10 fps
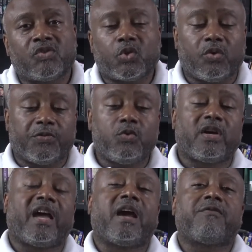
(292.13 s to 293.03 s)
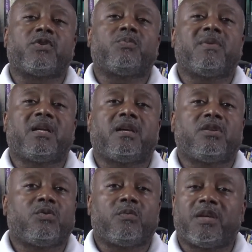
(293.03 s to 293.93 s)
So if you the average
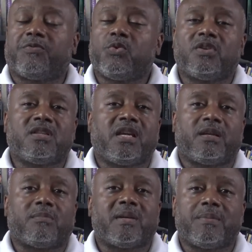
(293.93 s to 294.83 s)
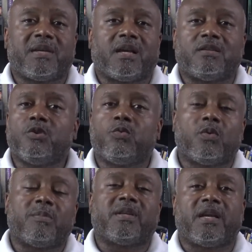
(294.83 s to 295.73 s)
man, you, if you can get maybe a new
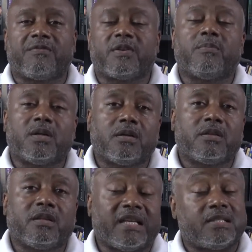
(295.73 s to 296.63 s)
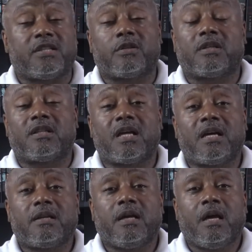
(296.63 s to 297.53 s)
woman every month, that's still a lot.